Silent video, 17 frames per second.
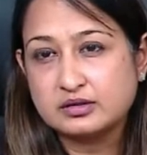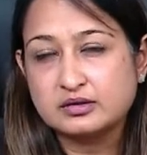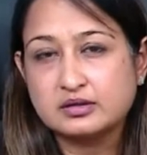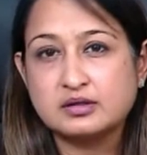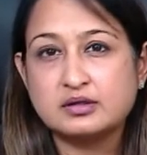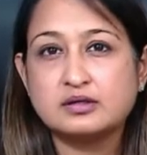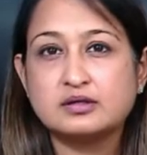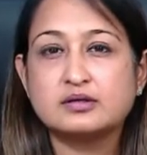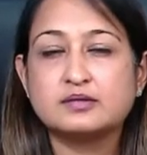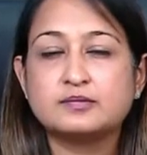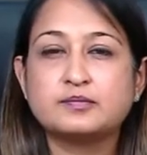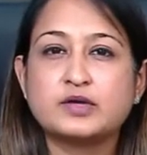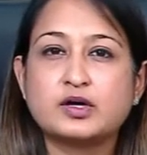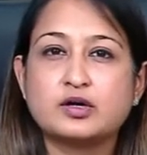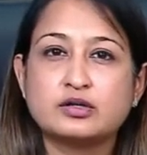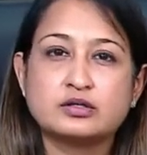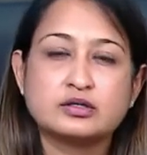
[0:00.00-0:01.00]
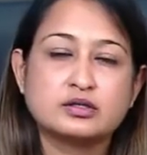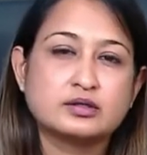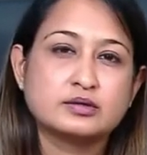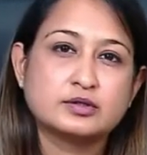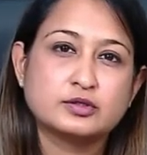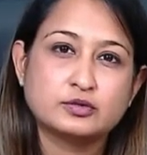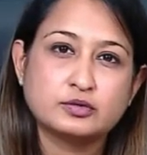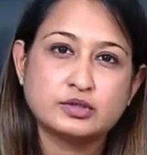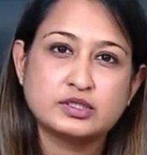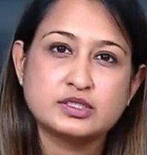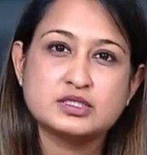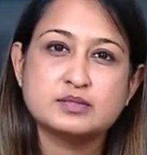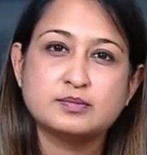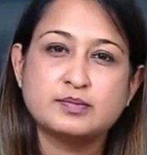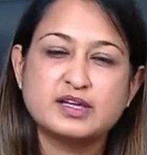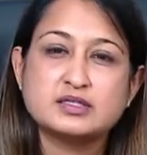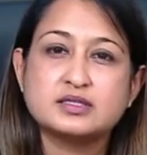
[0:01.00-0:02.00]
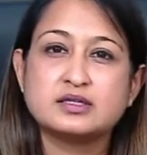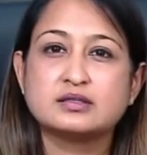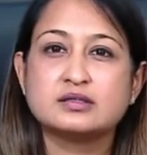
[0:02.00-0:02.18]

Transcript: or it's better